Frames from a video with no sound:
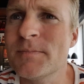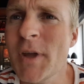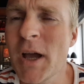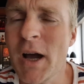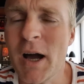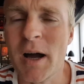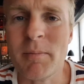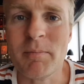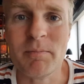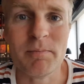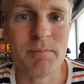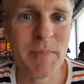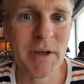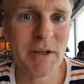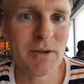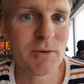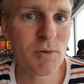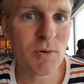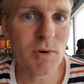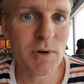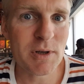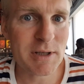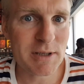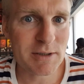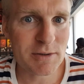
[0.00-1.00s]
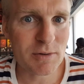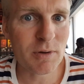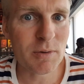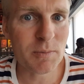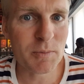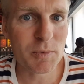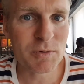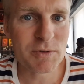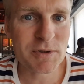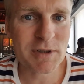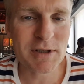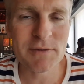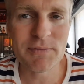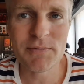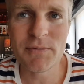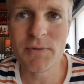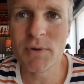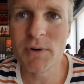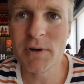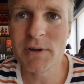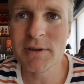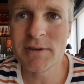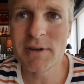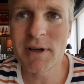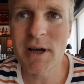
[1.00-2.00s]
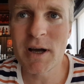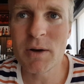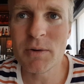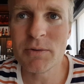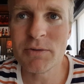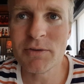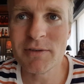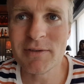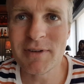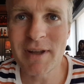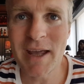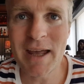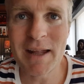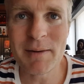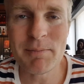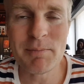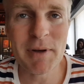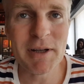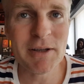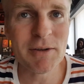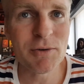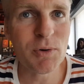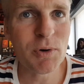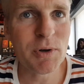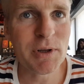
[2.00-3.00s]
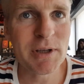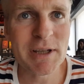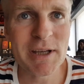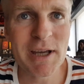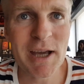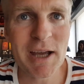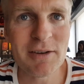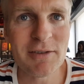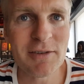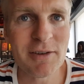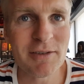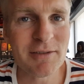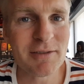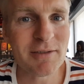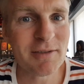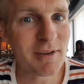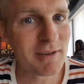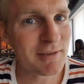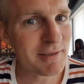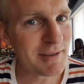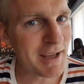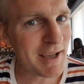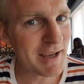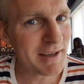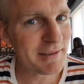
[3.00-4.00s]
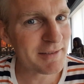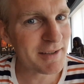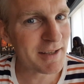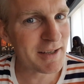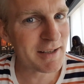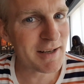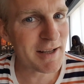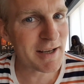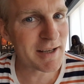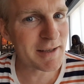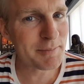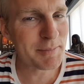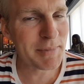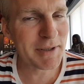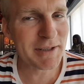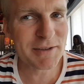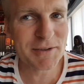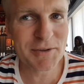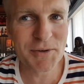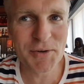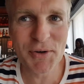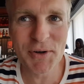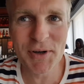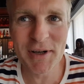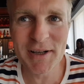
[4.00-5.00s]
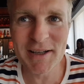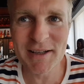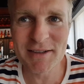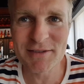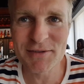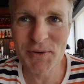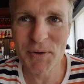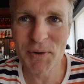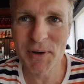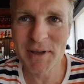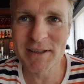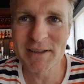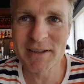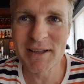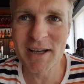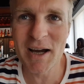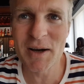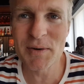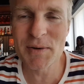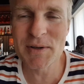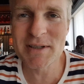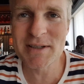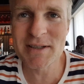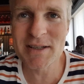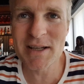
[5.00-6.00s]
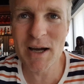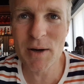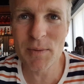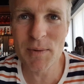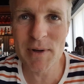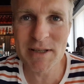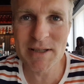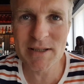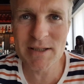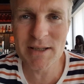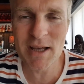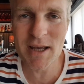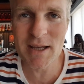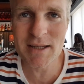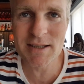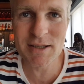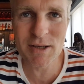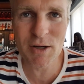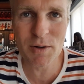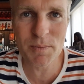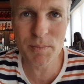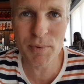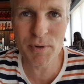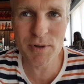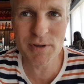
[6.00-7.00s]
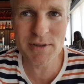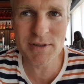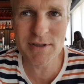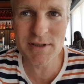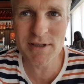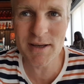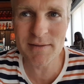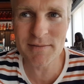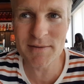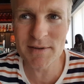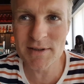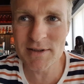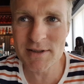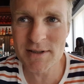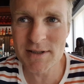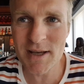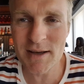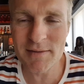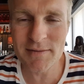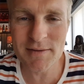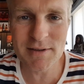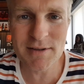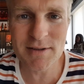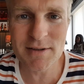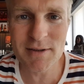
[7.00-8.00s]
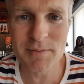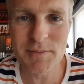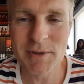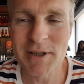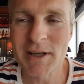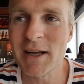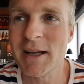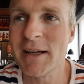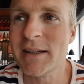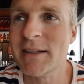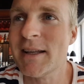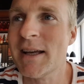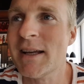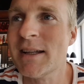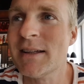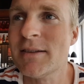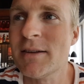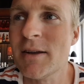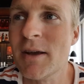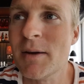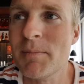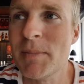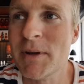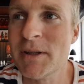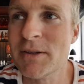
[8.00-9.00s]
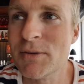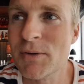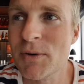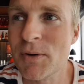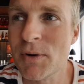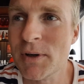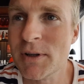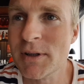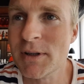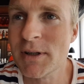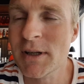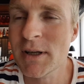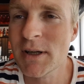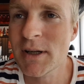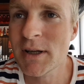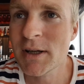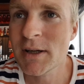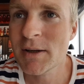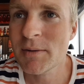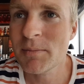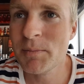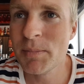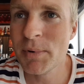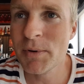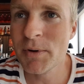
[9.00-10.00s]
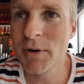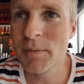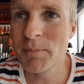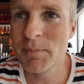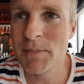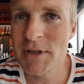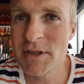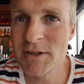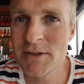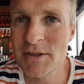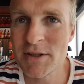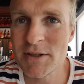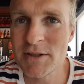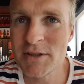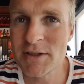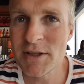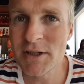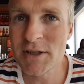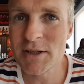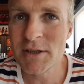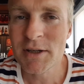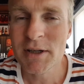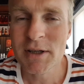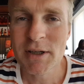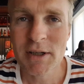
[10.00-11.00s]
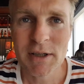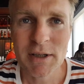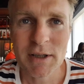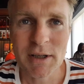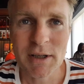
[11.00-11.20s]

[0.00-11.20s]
Yeah, Bitcoin is almost at 4,000 and Bitcoin Cash is not acting like Bitcoin. It's going down. It's now at 0.77, something like that, Bitcoin per BCC.